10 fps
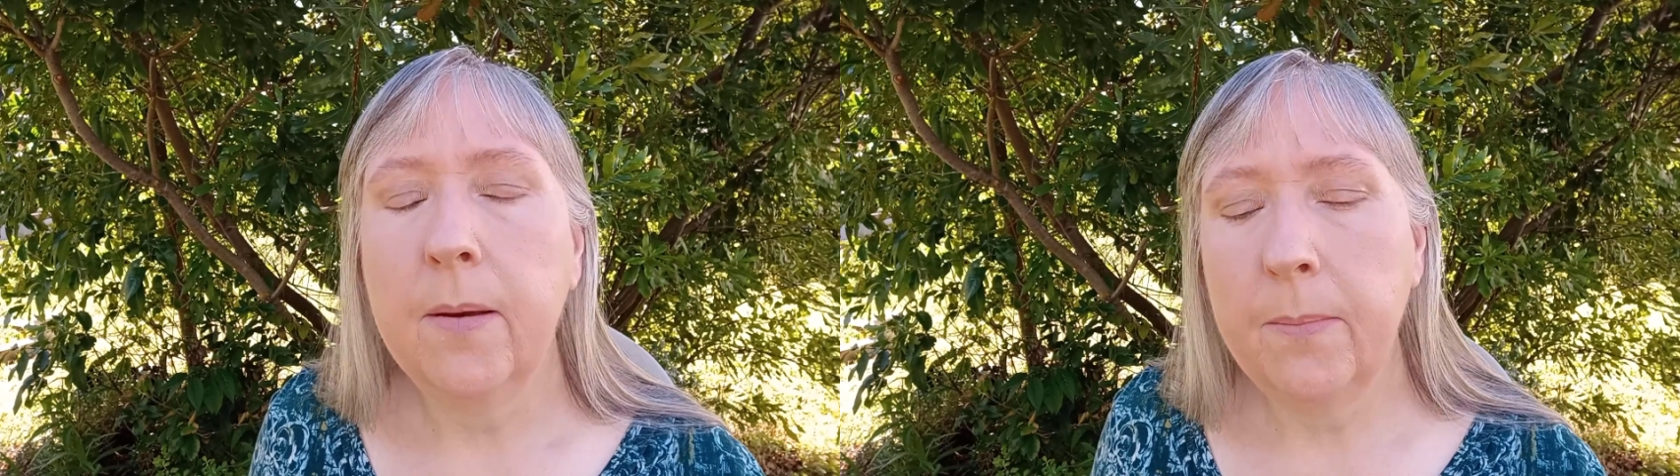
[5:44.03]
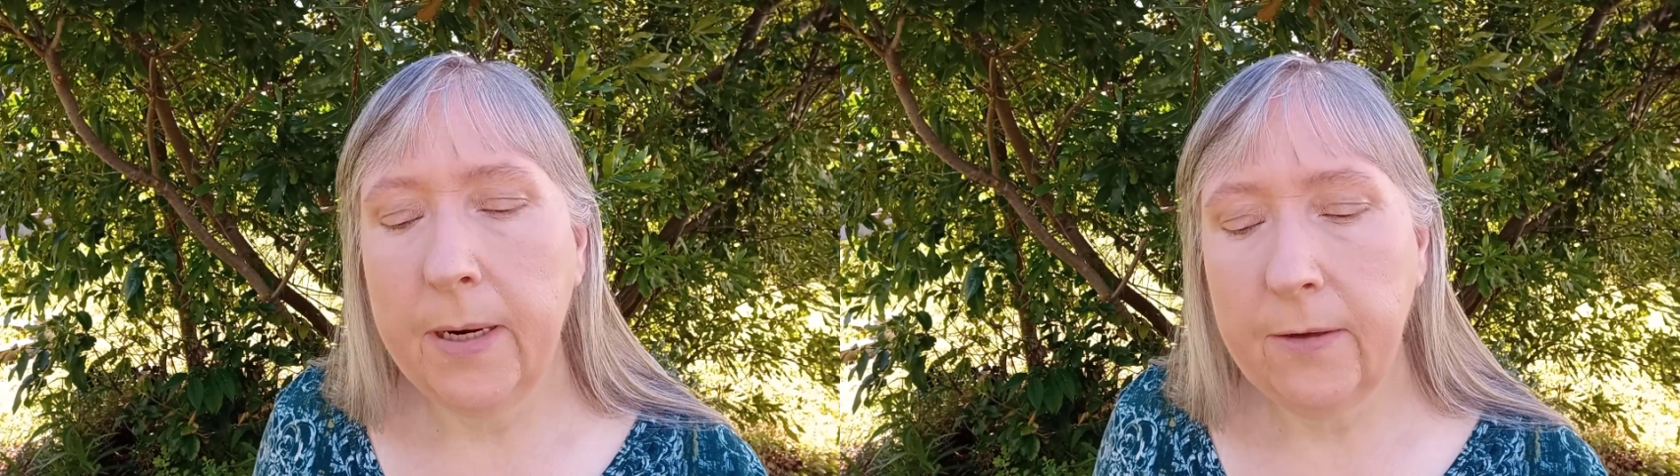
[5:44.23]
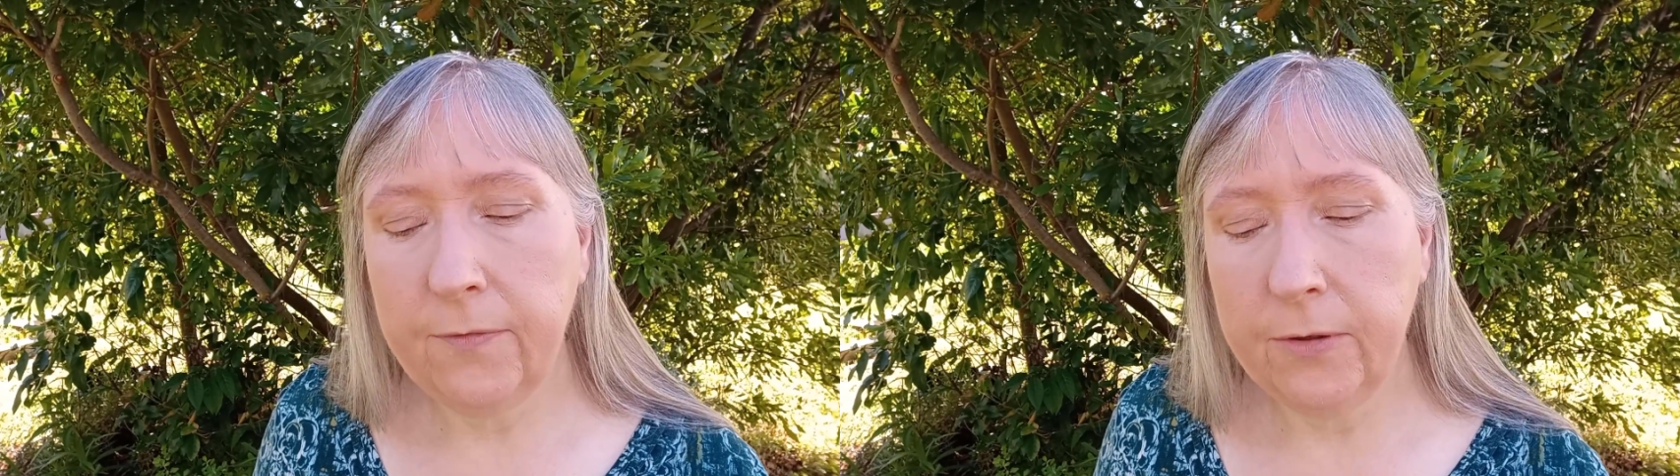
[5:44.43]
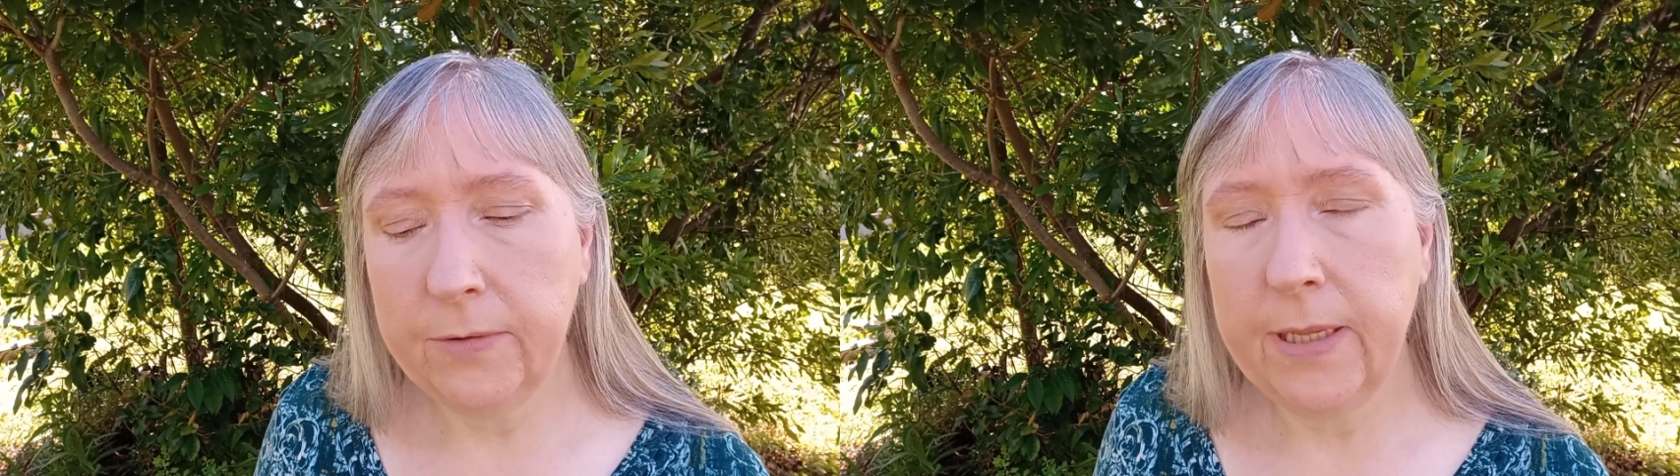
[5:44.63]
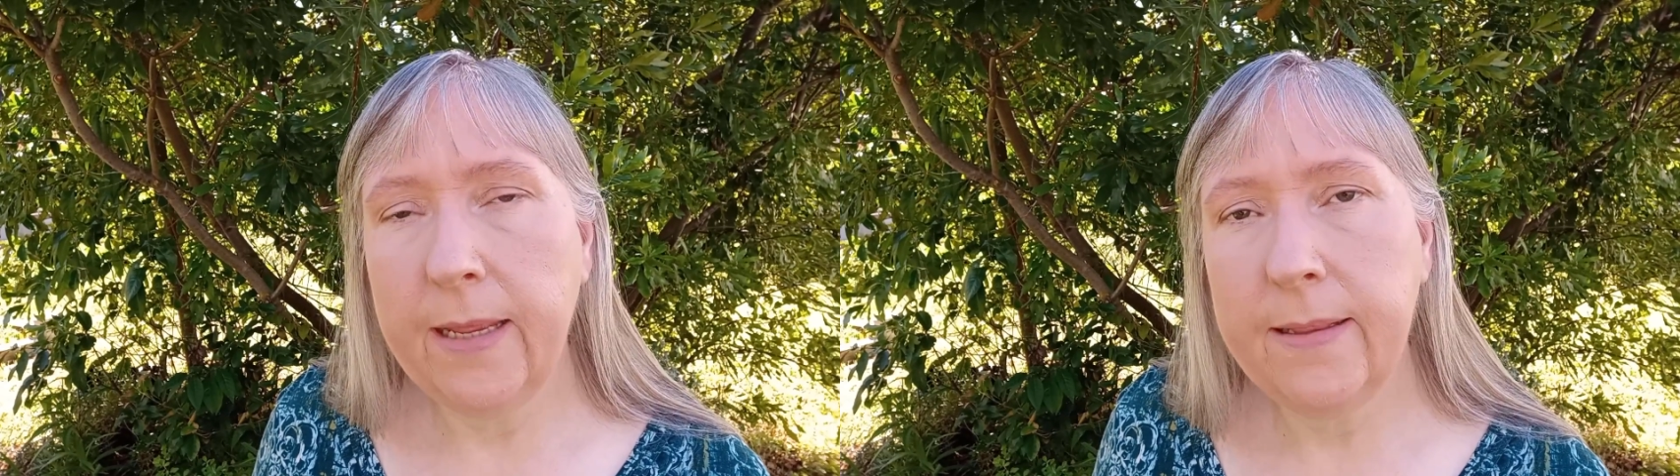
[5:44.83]
But if
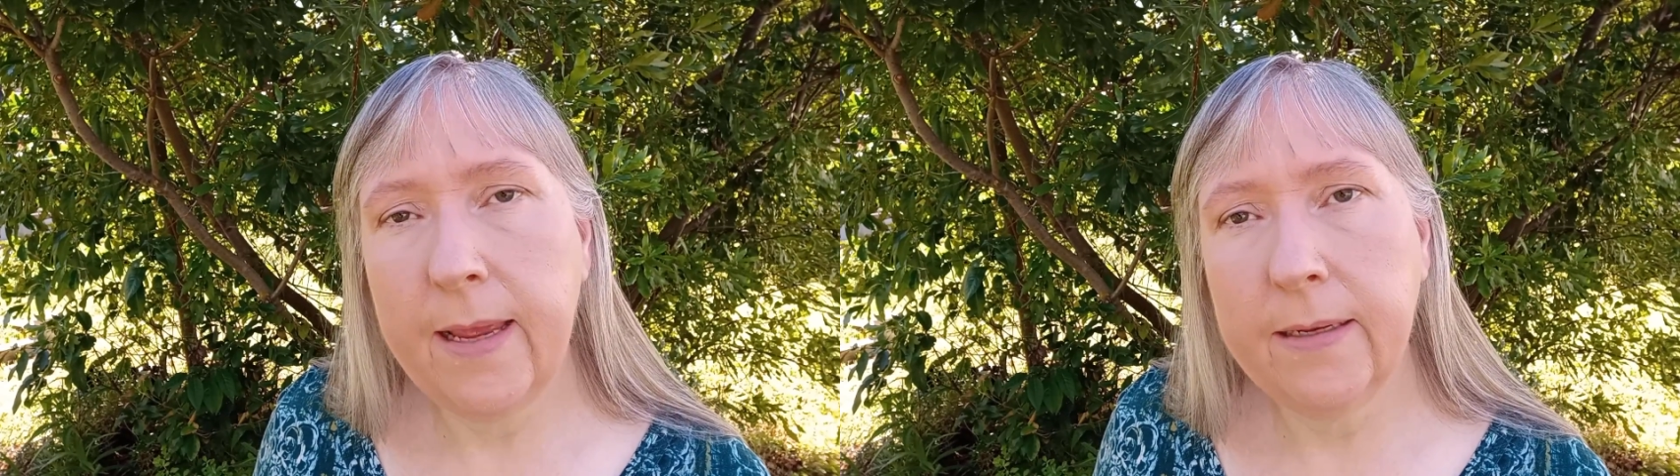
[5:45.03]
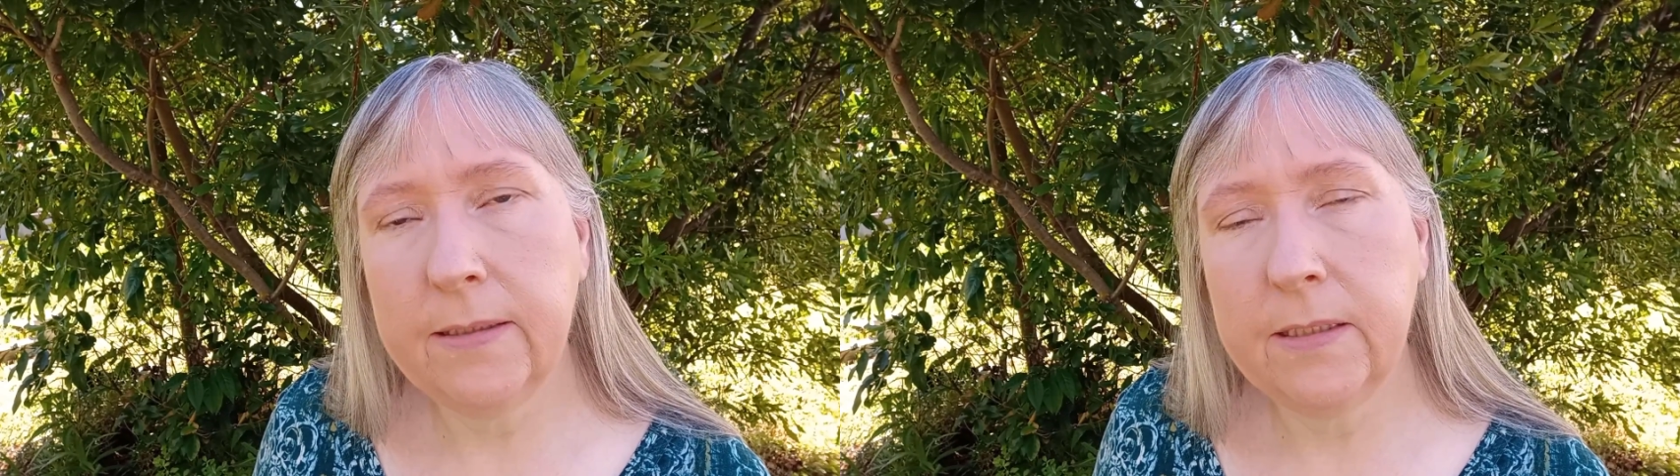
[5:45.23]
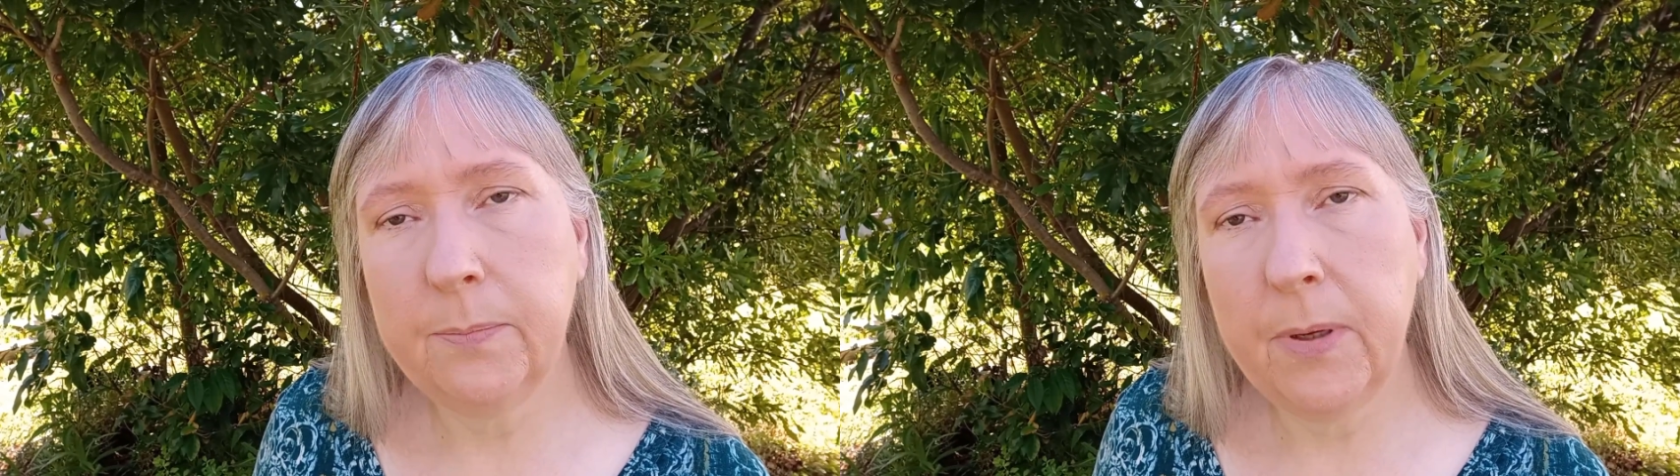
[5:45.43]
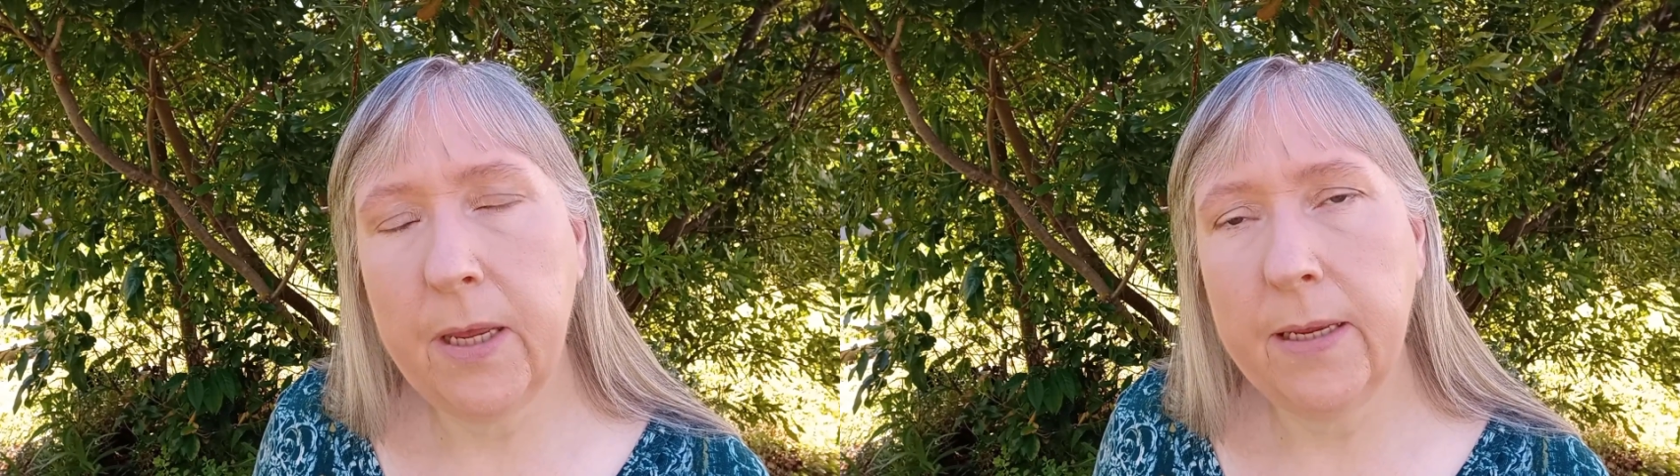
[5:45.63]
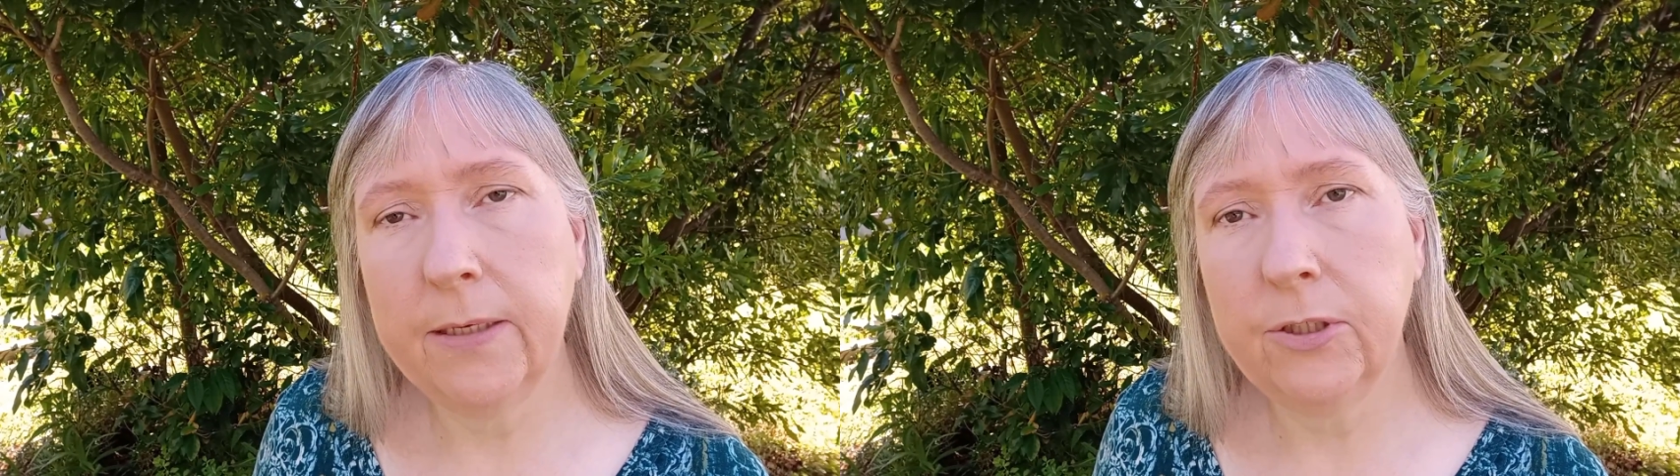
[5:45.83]
you let that
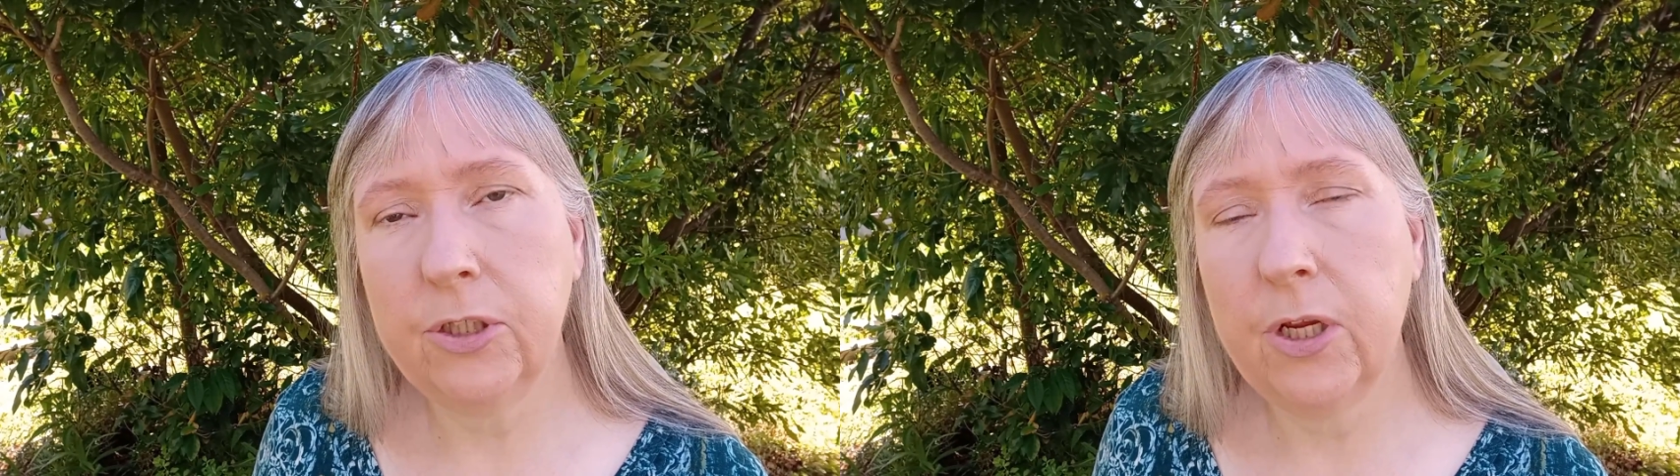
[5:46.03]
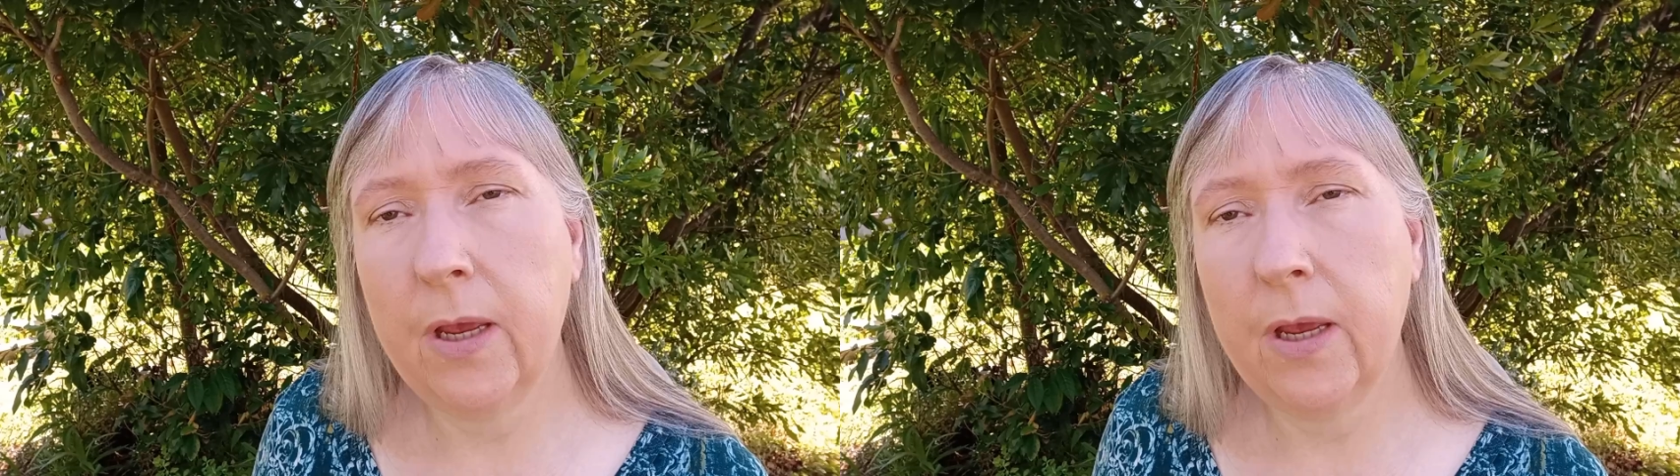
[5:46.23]
sponge